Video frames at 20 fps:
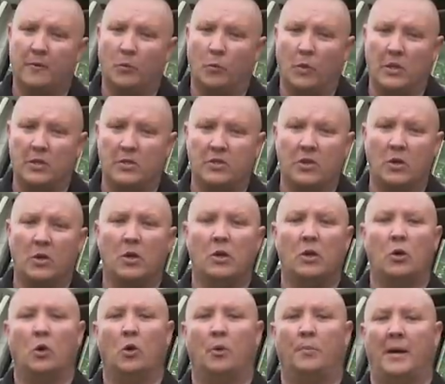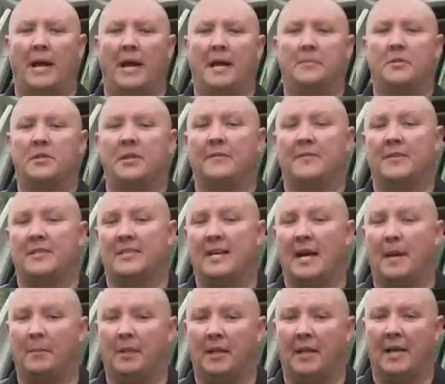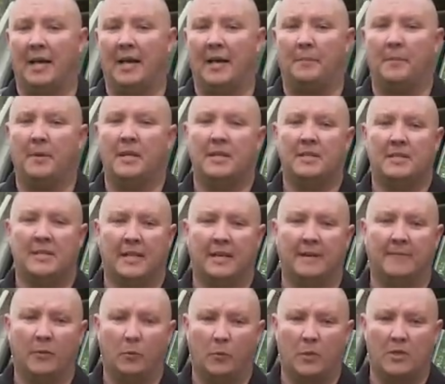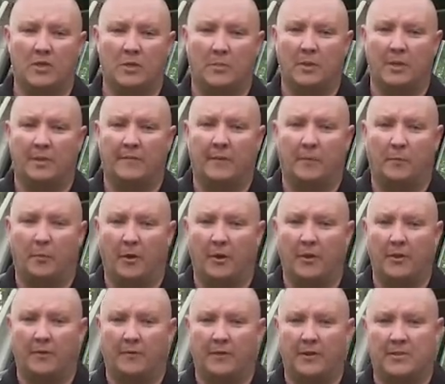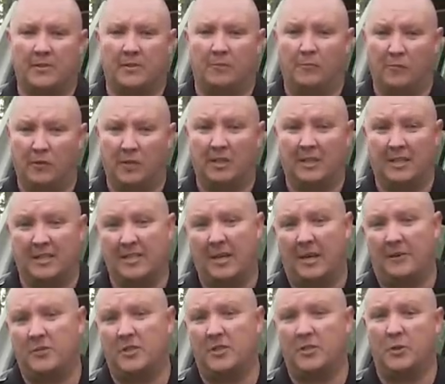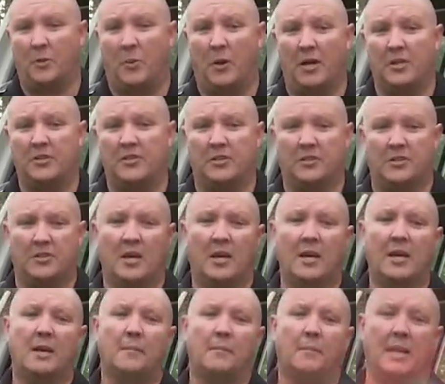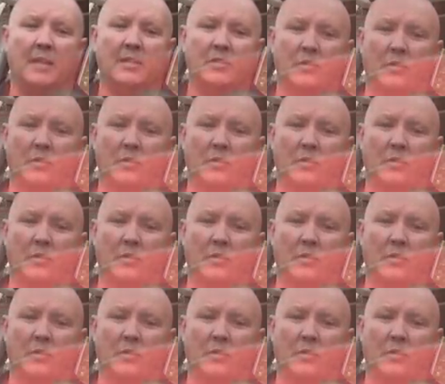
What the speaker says: of the winch, or perhaps even doubling up to give the winch a bit of a breather in some really tough situations. Make